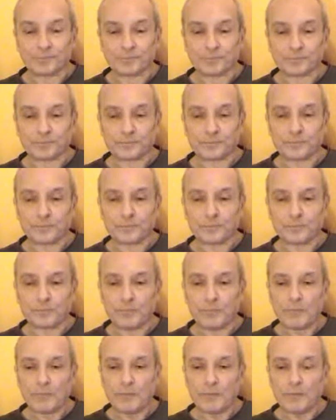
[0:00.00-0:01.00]

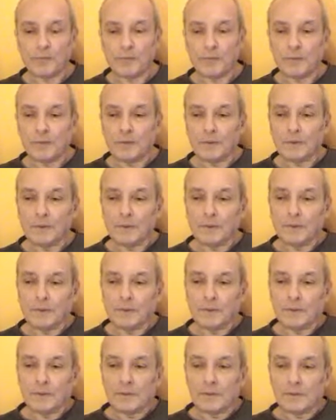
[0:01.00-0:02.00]

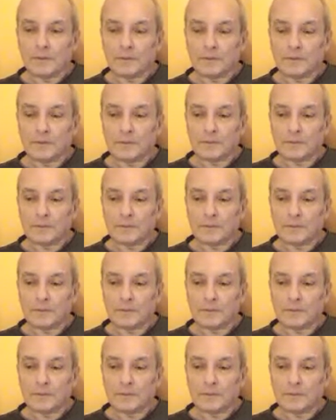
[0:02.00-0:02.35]
[no speech]